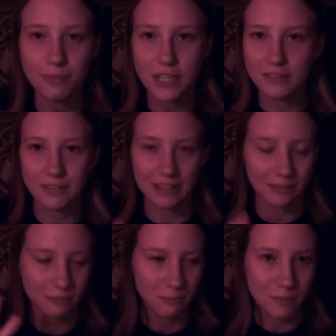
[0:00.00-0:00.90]
like,
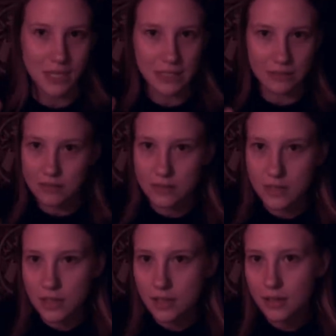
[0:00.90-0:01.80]
beings.
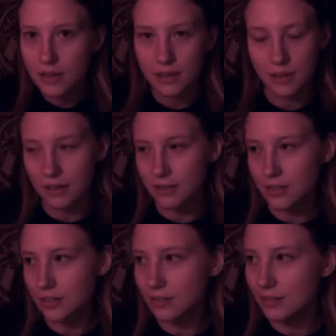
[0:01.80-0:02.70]
And
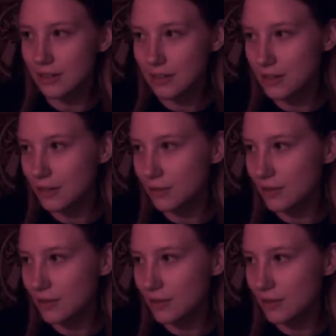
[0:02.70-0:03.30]
you know,